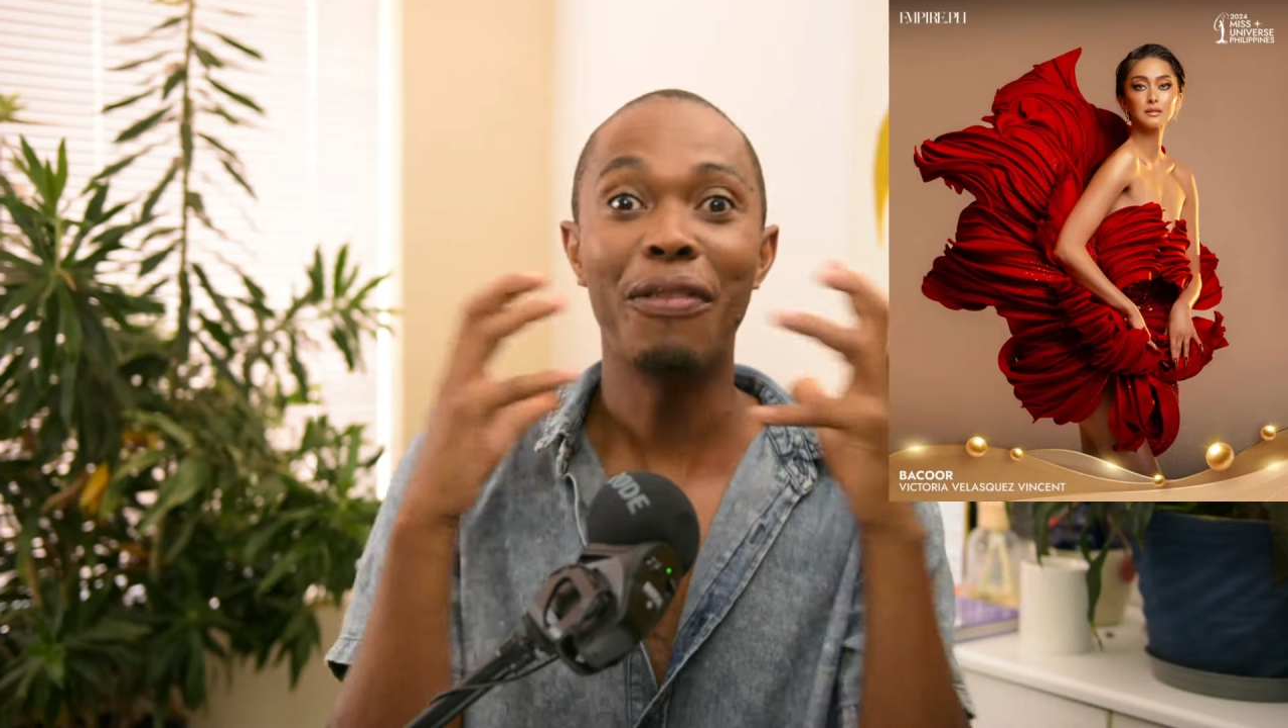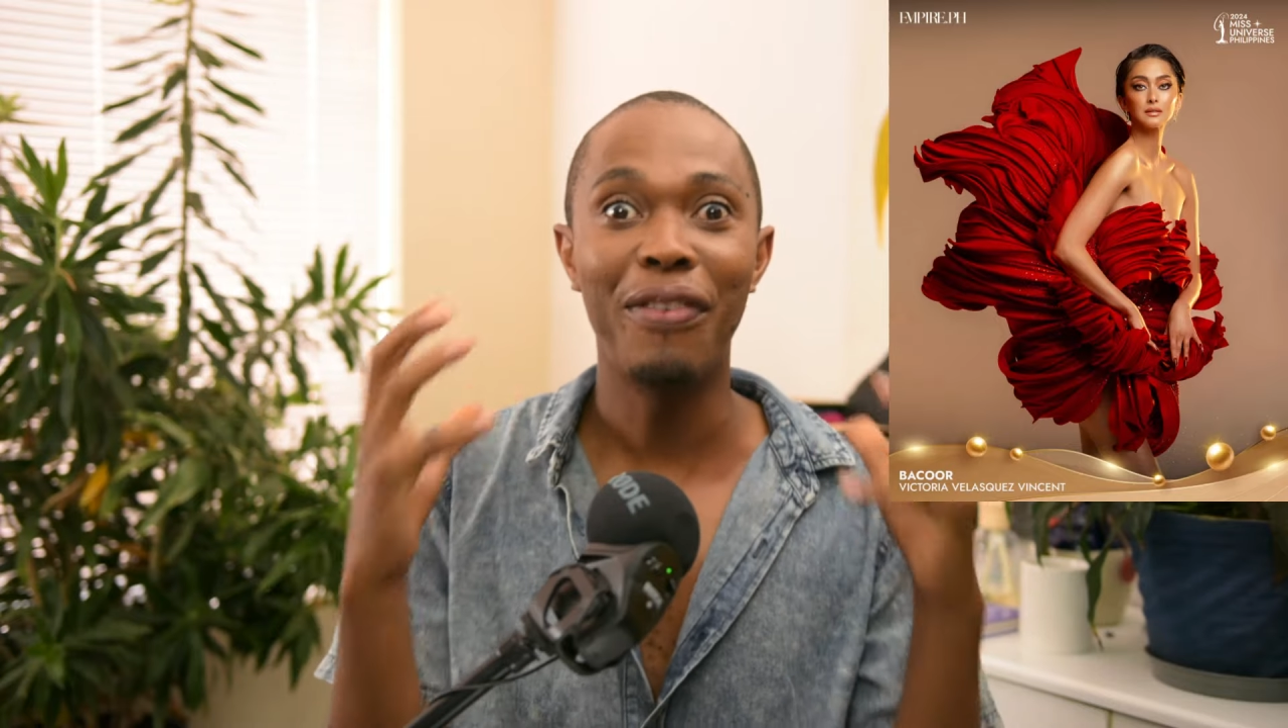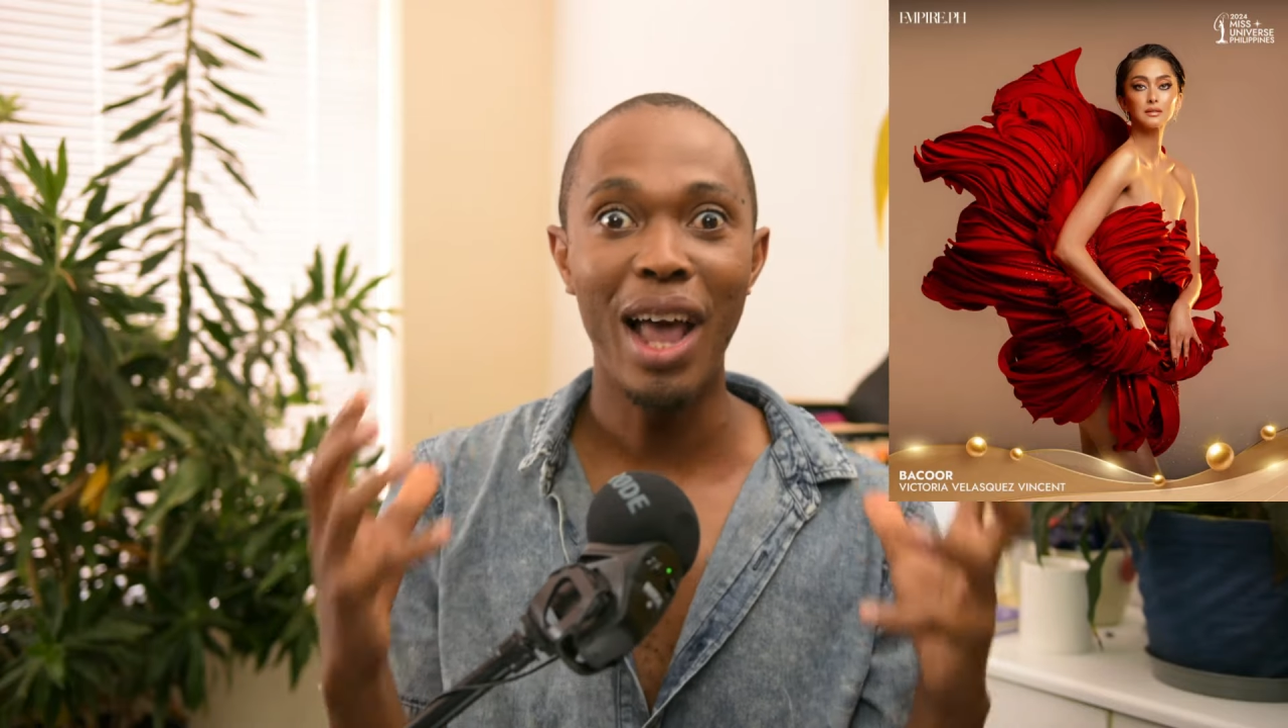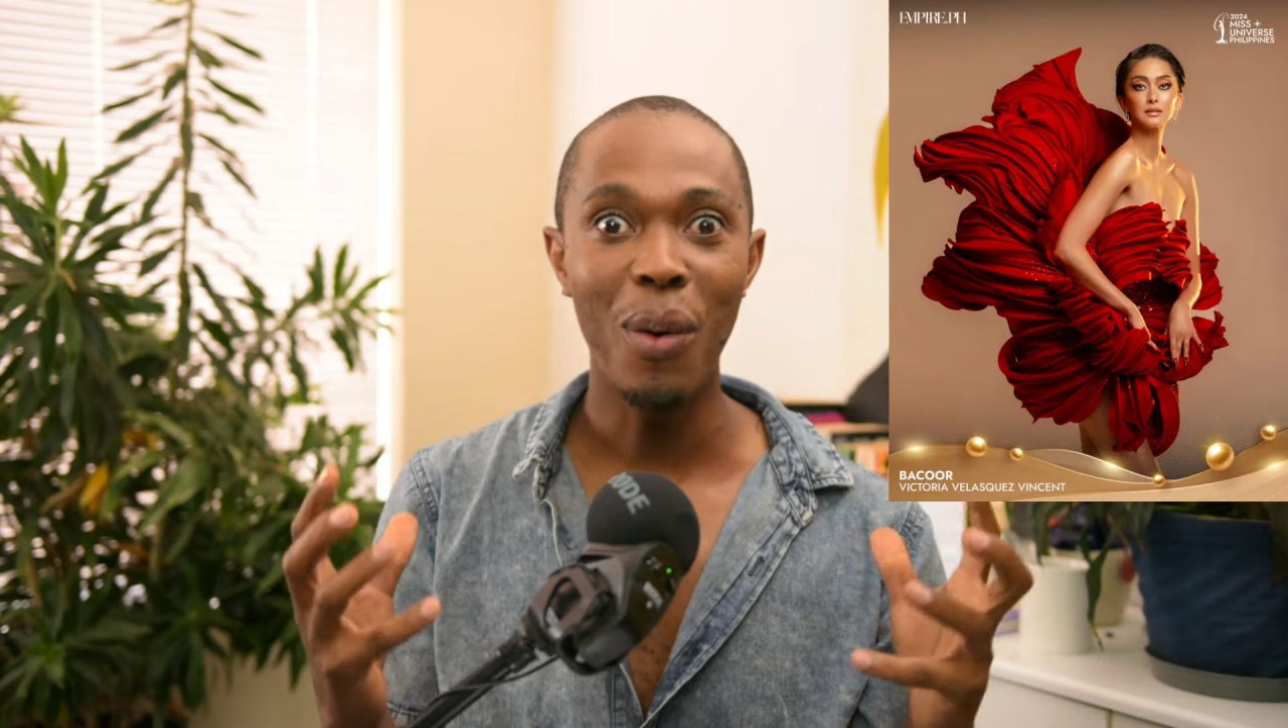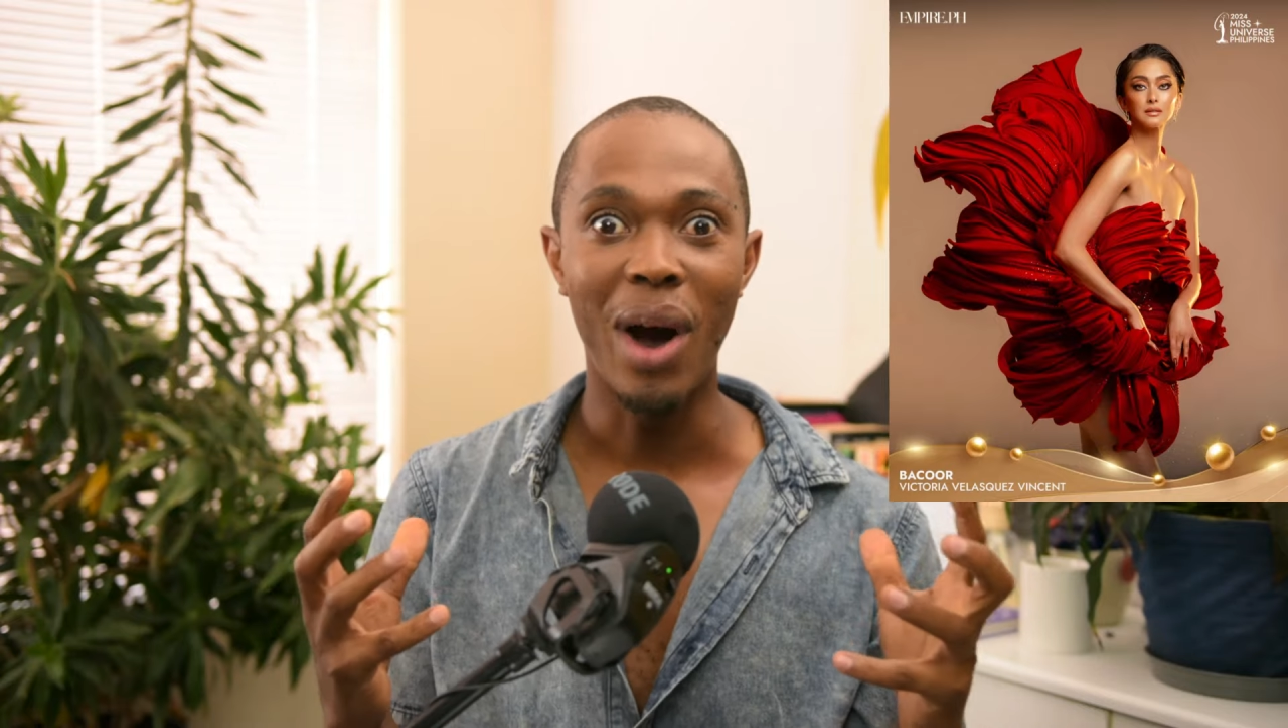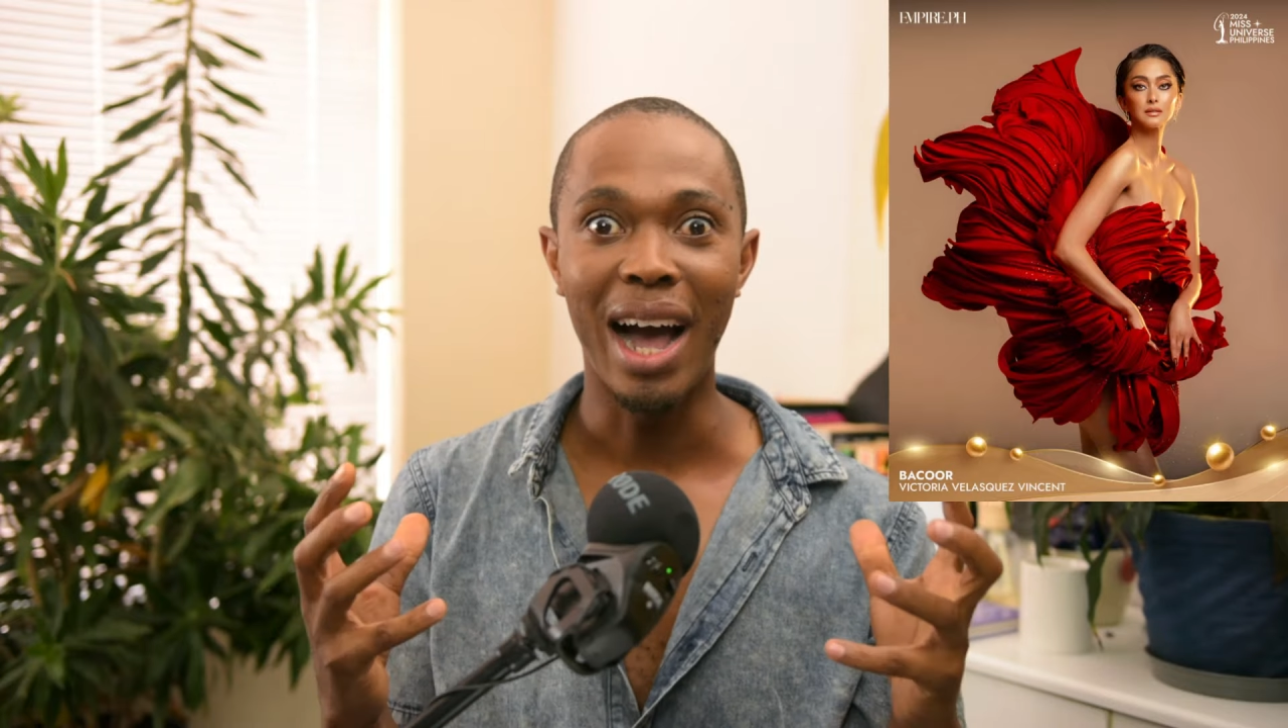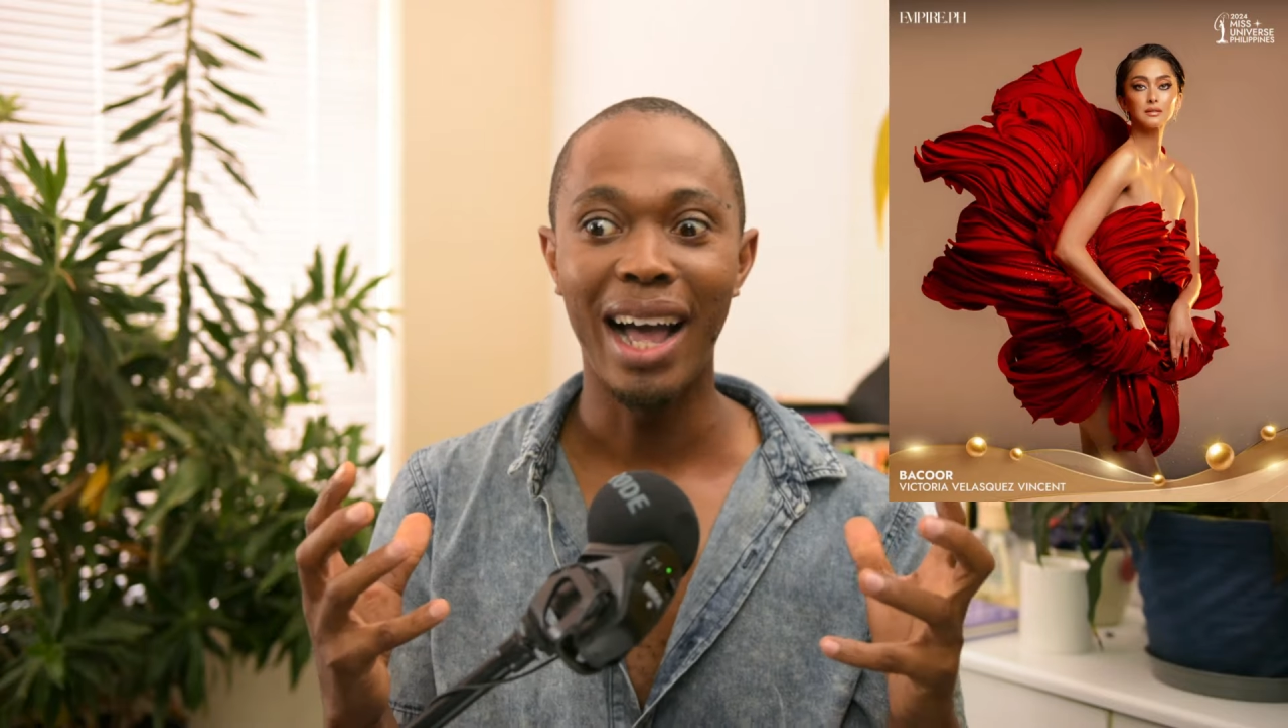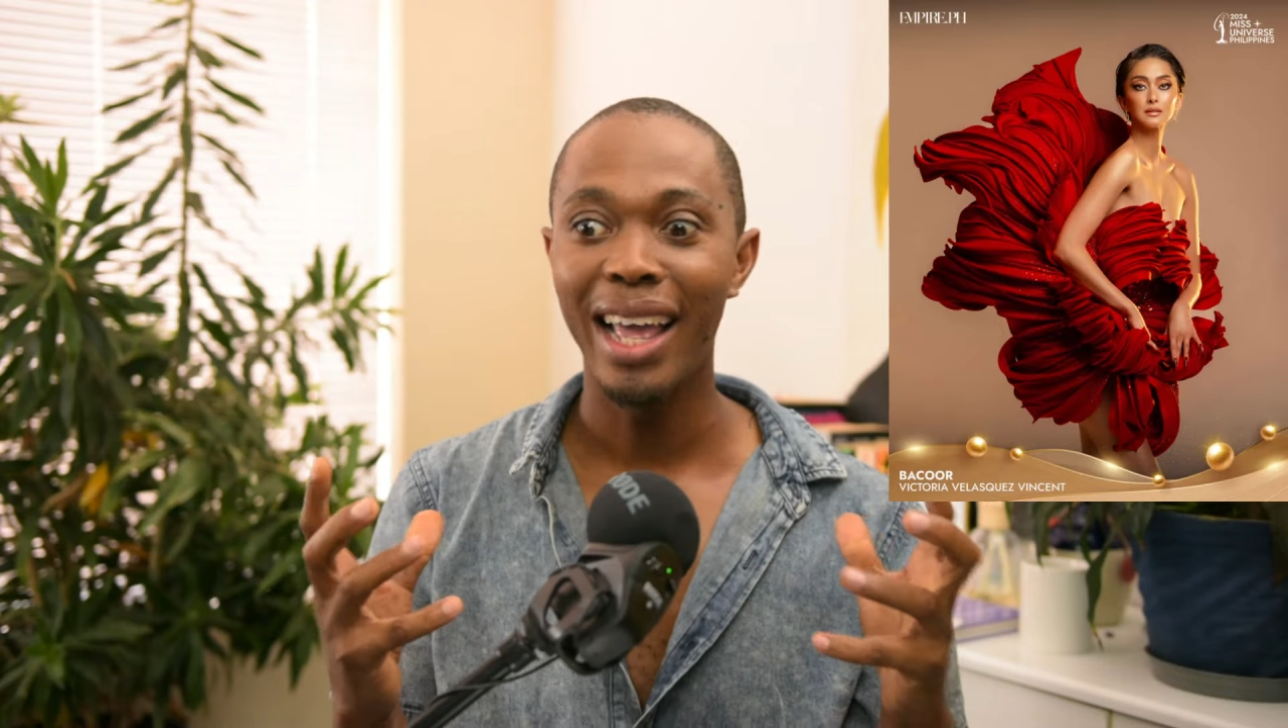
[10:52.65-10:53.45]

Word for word: flower?